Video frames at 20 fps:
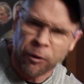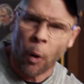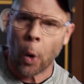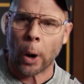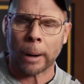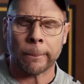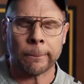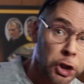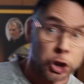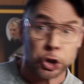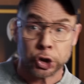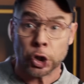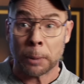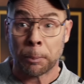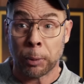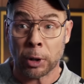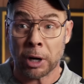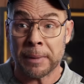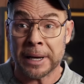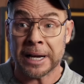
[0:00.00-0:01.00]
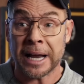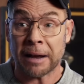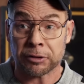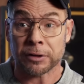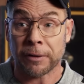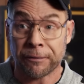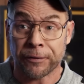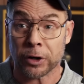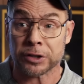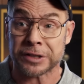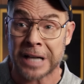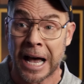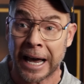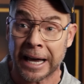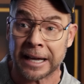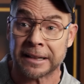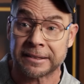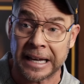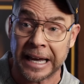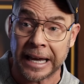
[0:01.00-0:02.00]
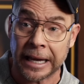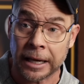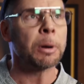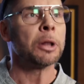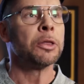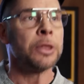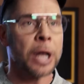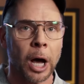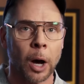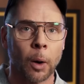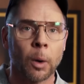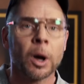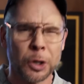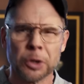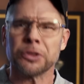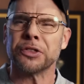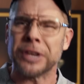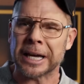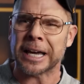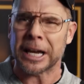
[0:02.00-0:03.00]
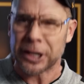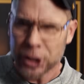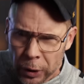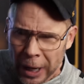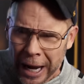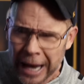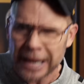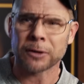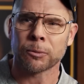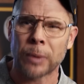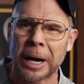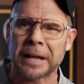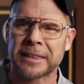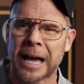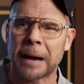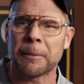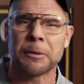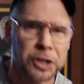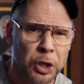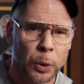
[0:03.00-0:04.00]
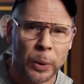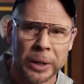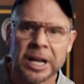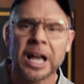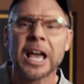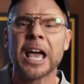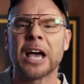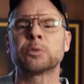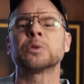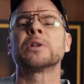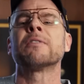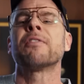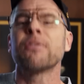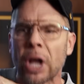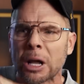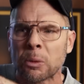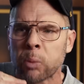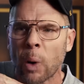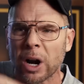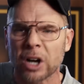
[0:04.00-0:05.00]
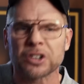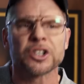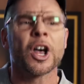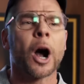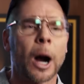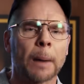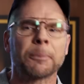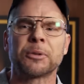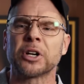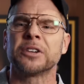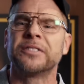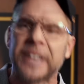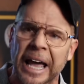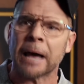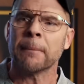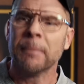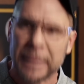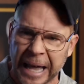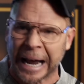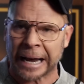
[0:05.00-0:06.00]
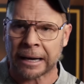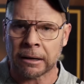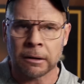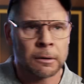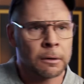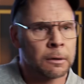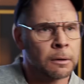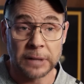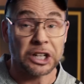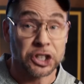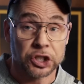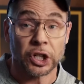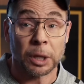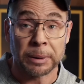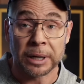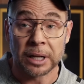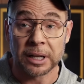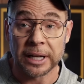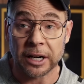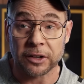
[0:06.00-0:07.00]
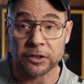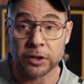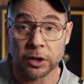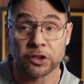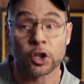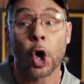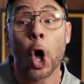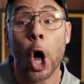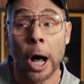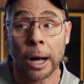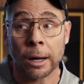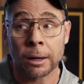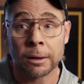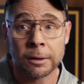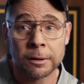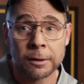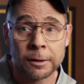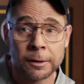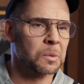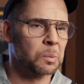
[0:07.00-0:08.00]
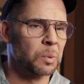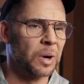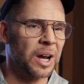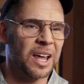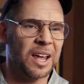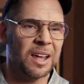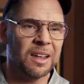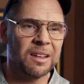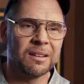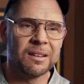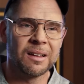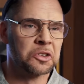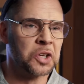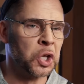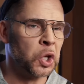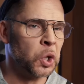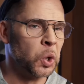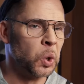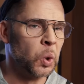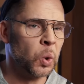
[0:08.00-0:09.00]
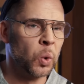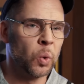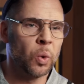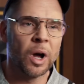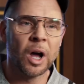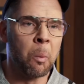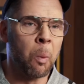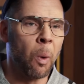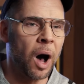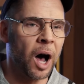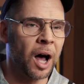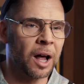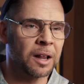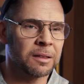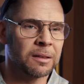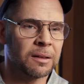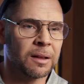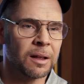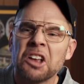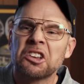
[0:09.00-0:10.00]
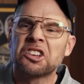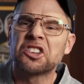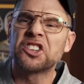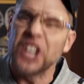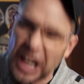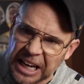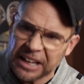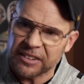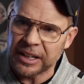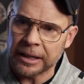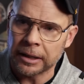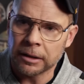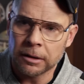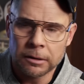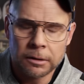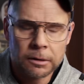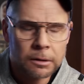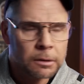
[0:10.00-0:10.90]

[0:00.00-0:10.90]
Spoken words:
form. You should have put him in after the first INT. But no, you think in your head the right time to do it is when the floodwaters are up to your damn neck. That should have been the lyrics to the song. 3, 2, 1, season.